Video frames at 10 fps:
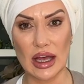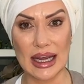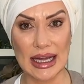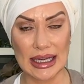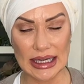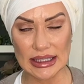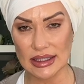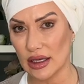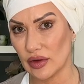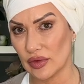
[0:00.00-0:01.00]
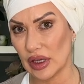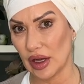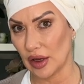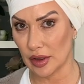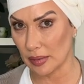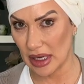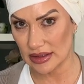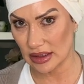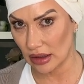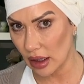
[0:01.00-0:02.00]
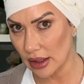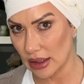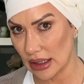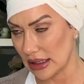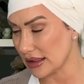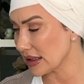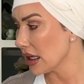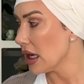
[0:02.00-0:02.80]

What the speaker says: elite of the Hermes client list.